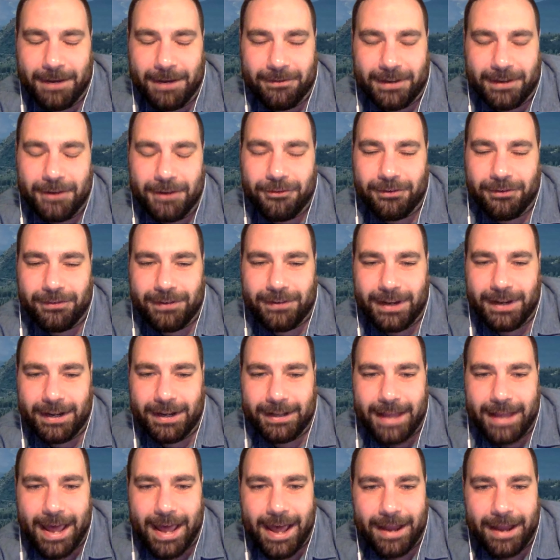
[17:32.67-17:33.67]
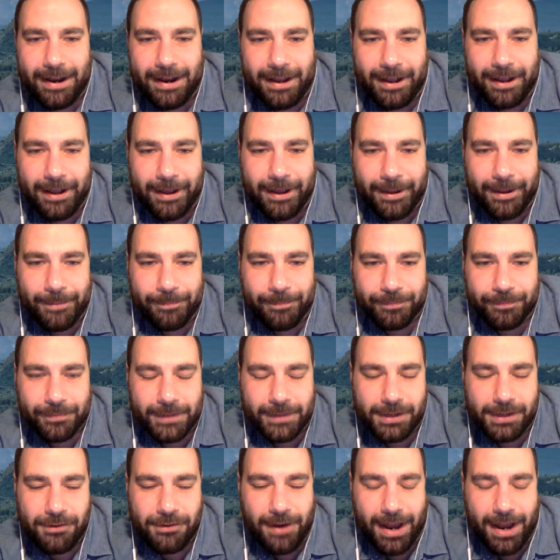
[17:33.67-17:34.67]
It's interesting that um,
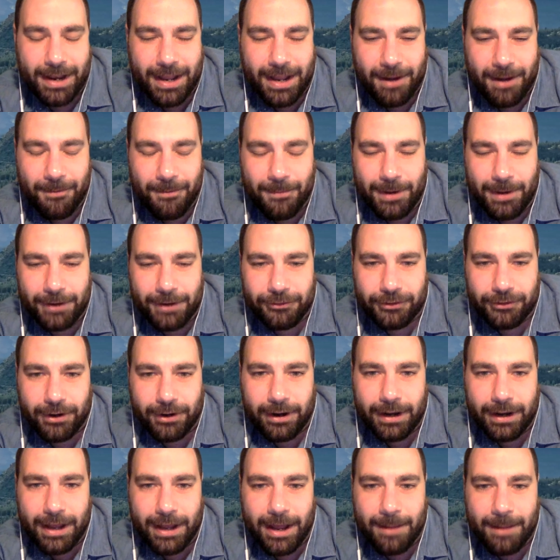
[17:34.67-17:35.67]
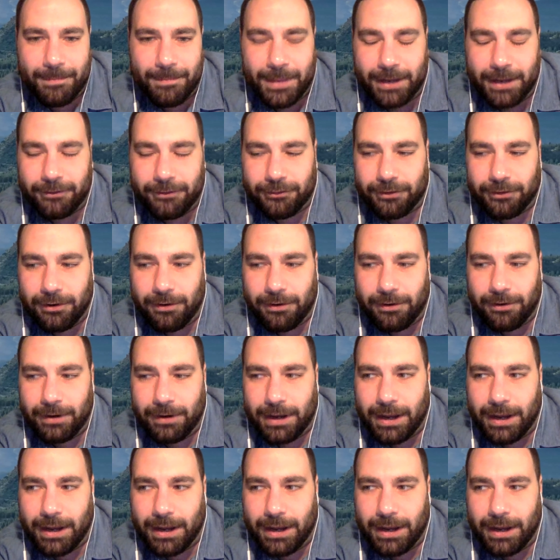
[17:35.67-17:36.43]
you had that one chart up that showed,